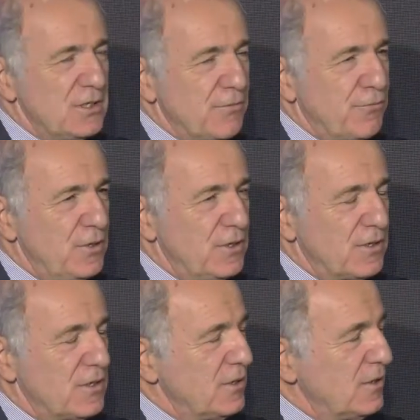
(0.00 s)
the
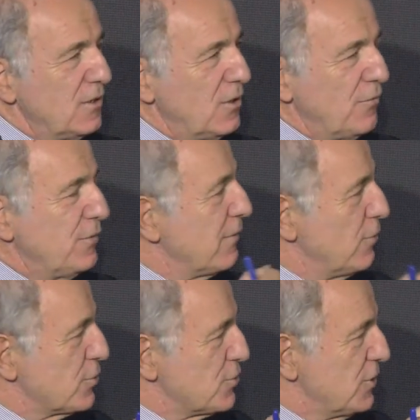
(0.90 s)
fear of
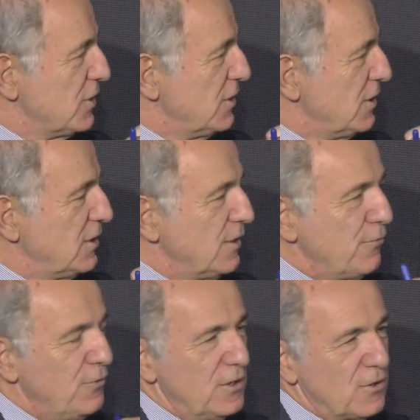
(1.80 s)
diversity, the
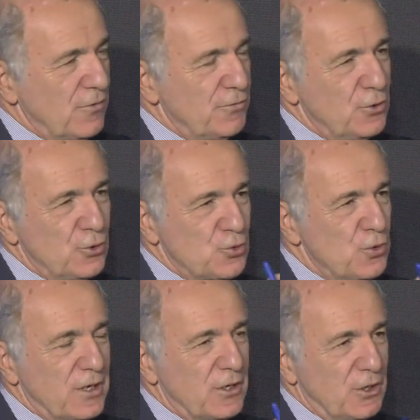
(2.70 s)
fear of those who
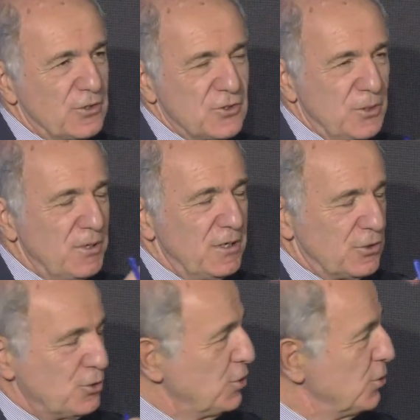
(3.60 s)
are not similar
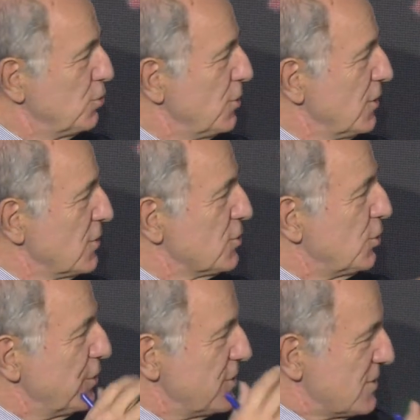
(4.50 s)
to you.
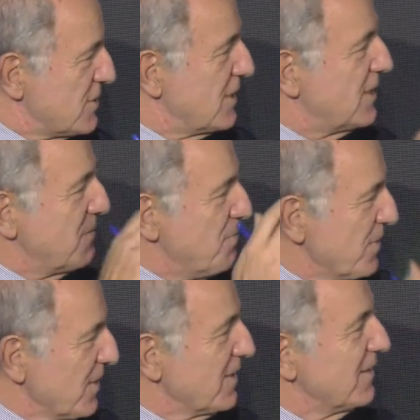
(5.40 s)
So
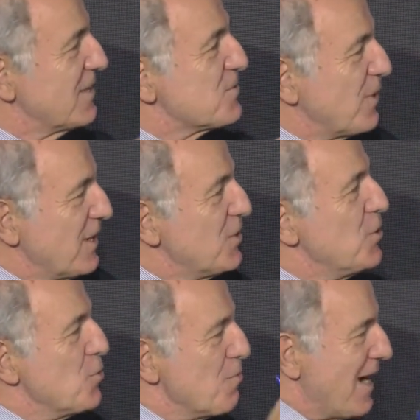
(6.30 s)
that's why
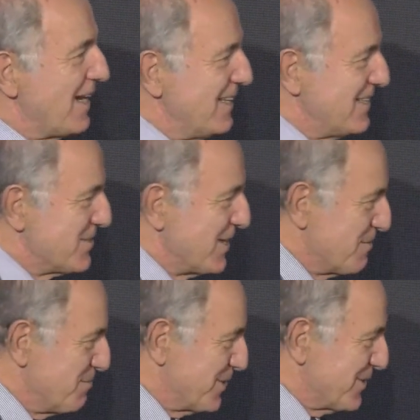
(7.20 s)
humanities are
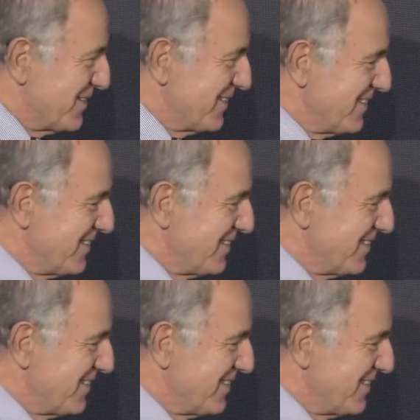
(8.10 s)
important.